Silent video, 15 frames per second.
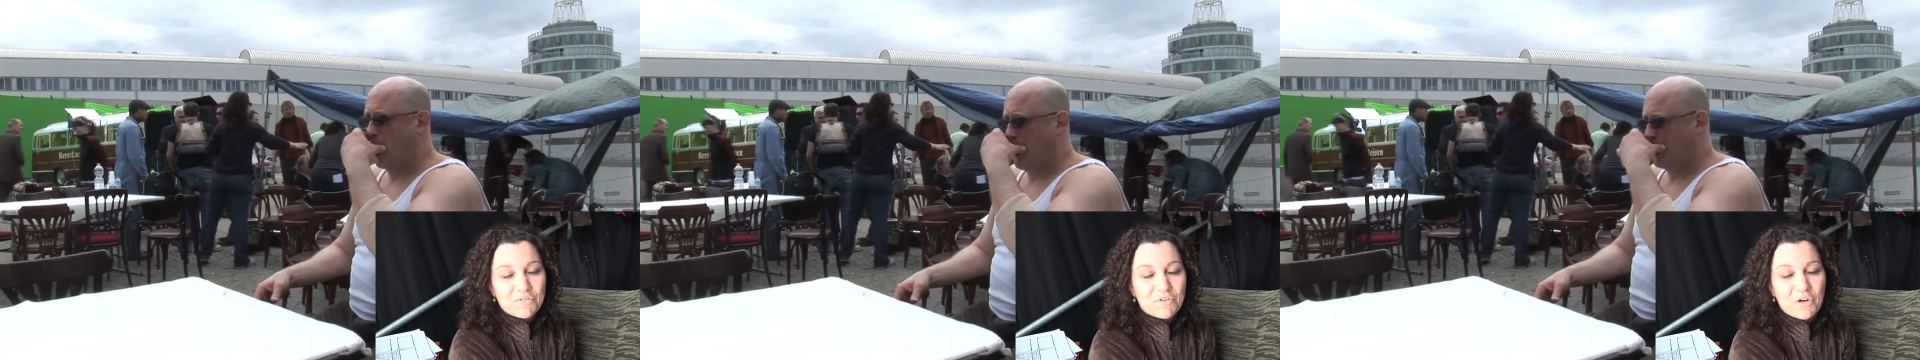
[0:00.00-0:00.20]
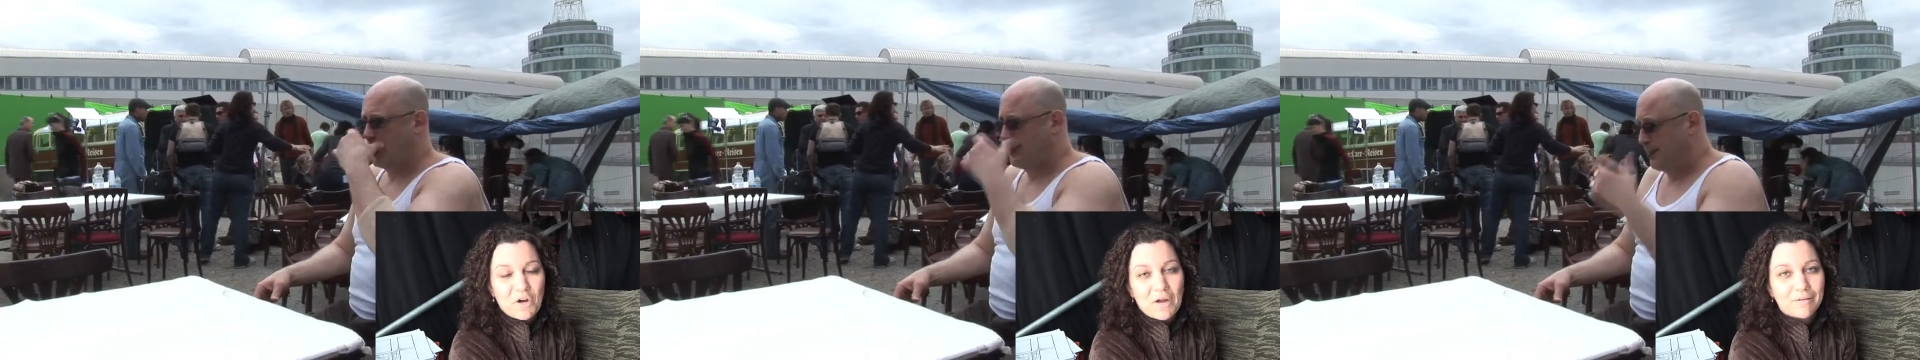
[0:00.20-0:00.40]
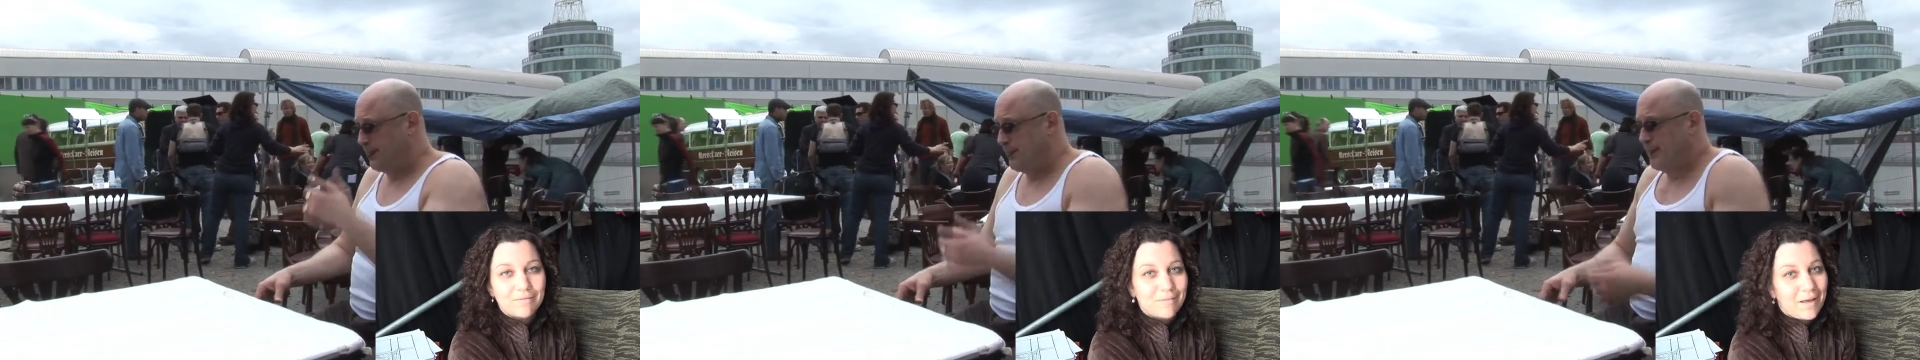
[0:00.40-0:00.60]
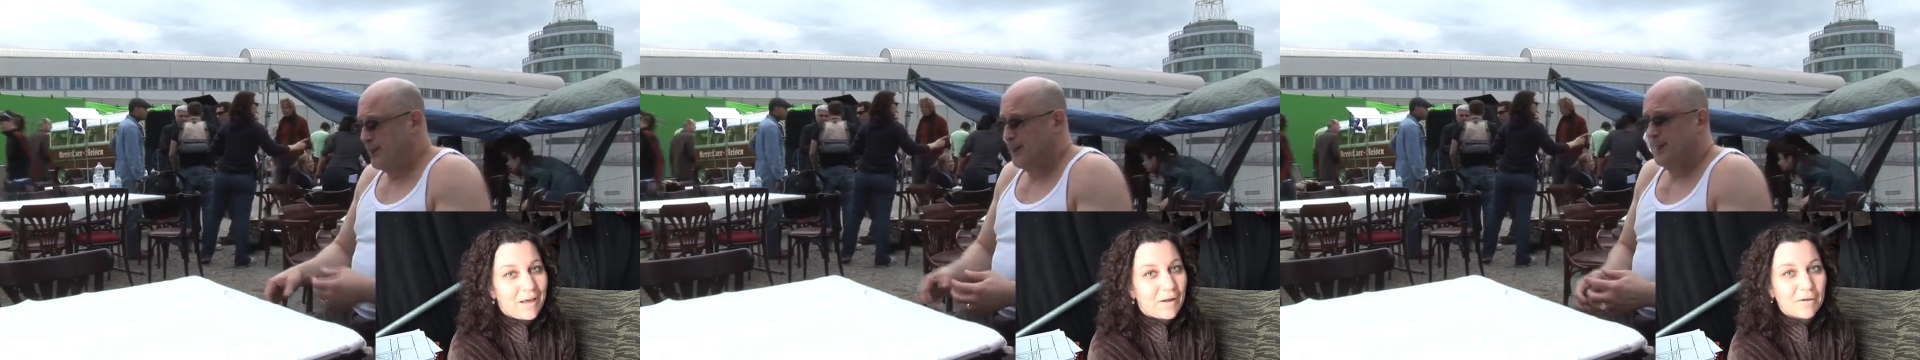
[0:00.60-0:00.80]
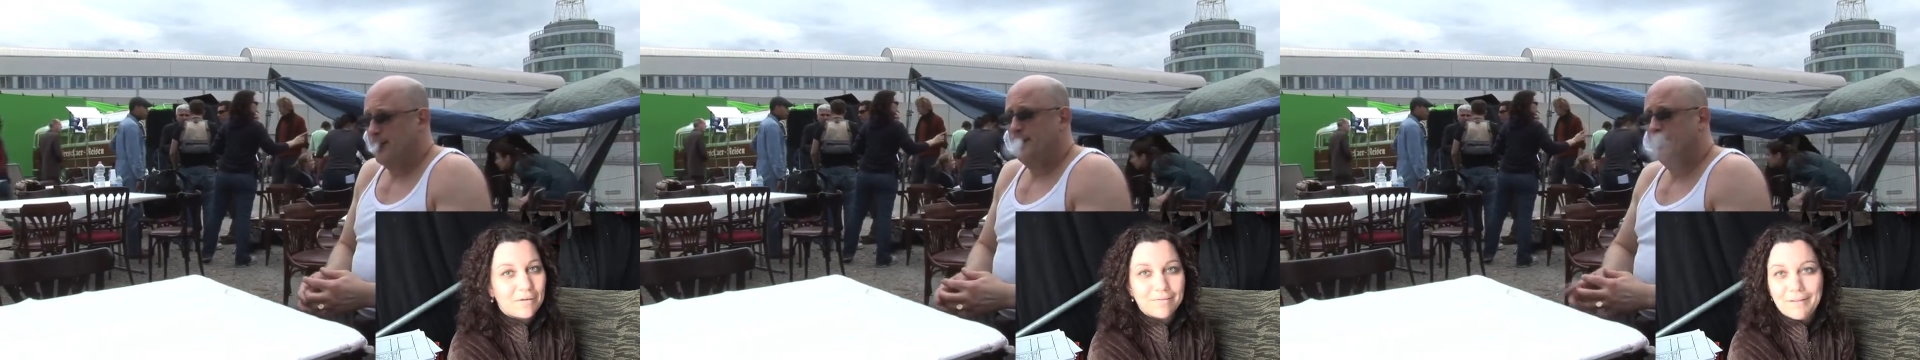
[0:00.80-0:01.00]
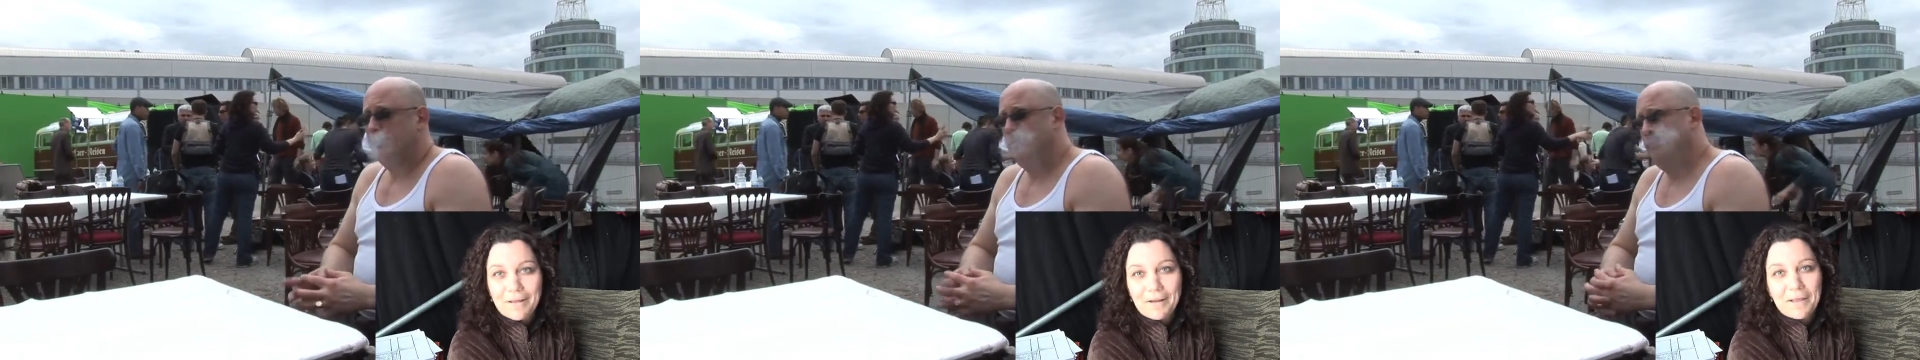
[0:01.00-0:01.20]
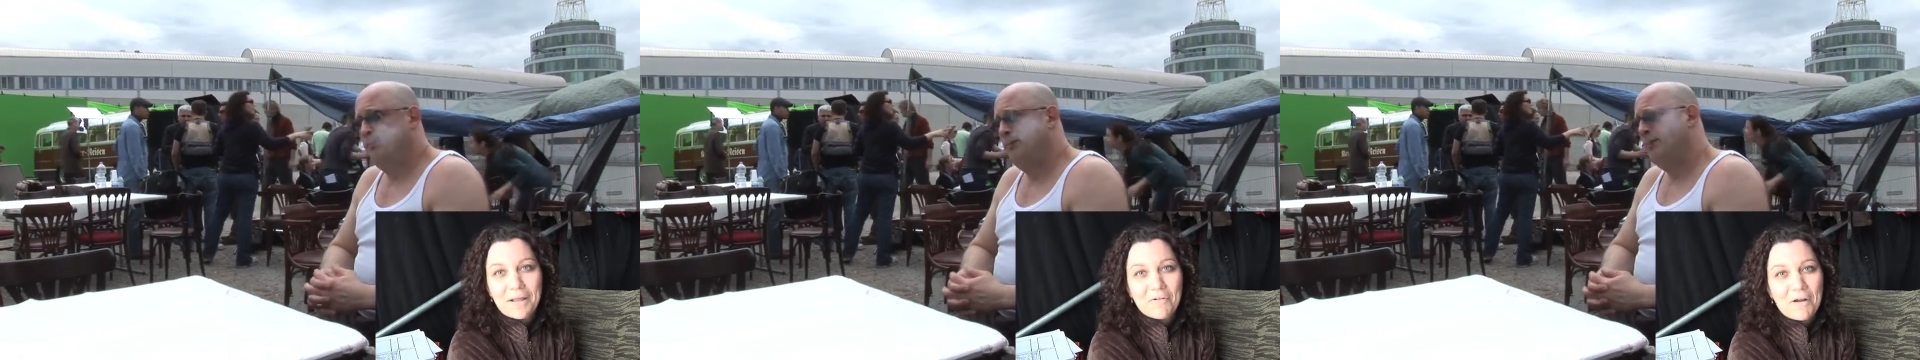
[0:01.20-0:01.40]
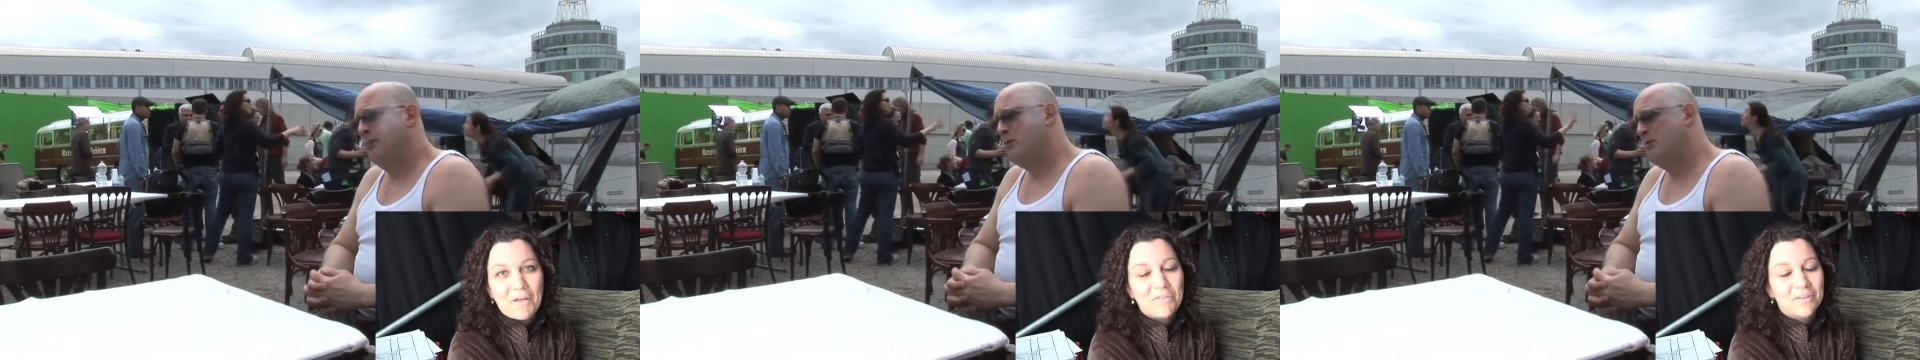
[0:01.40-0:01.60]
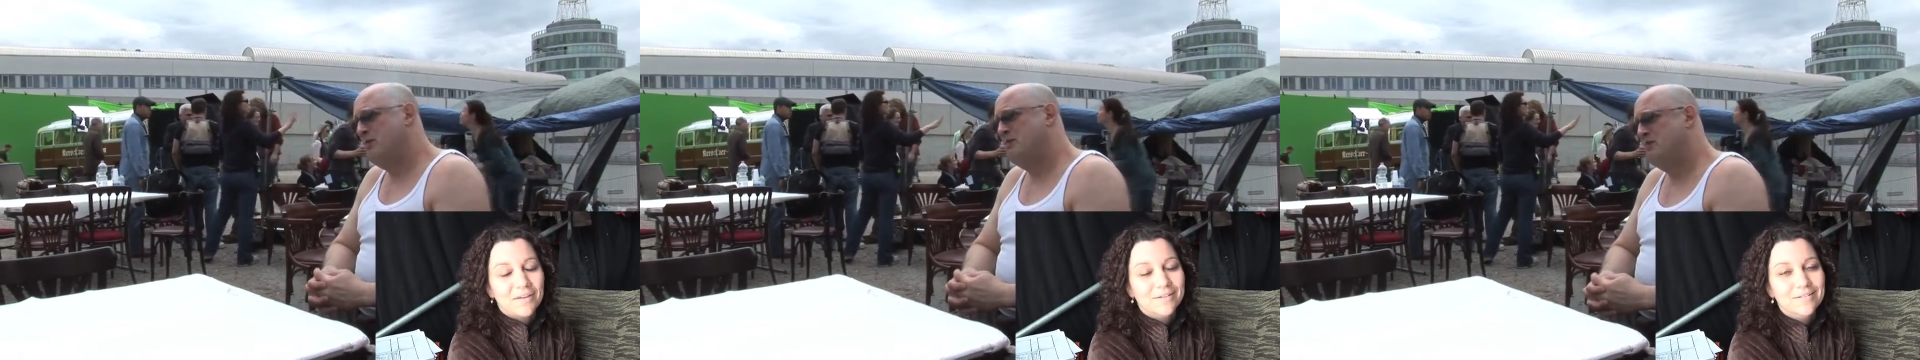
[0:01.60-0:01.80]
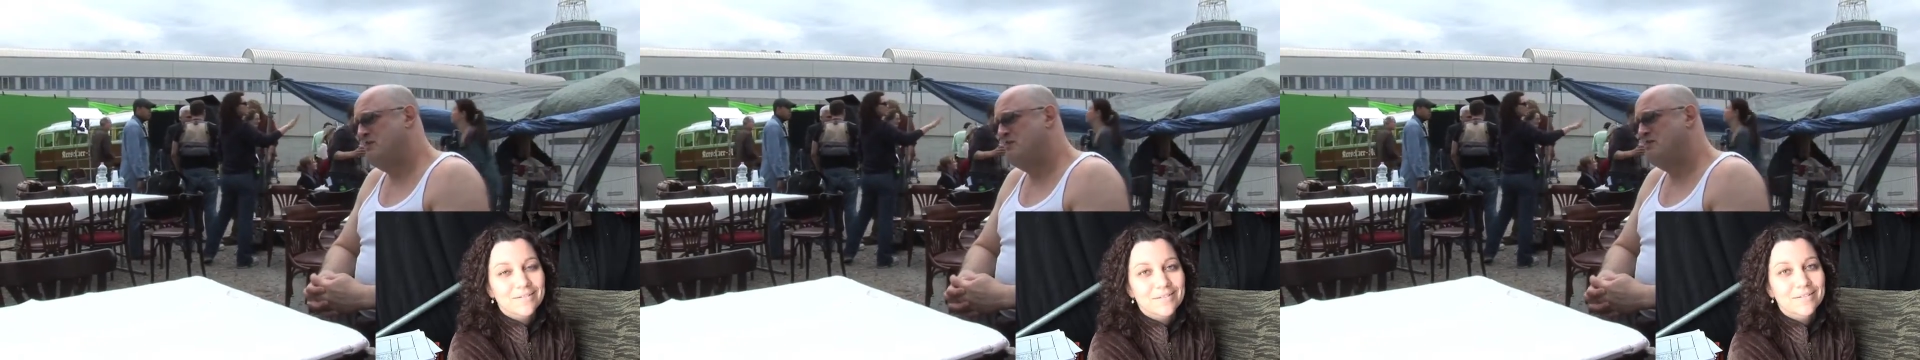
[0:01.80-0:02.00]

Speaker 1: figure out how to how to get around things.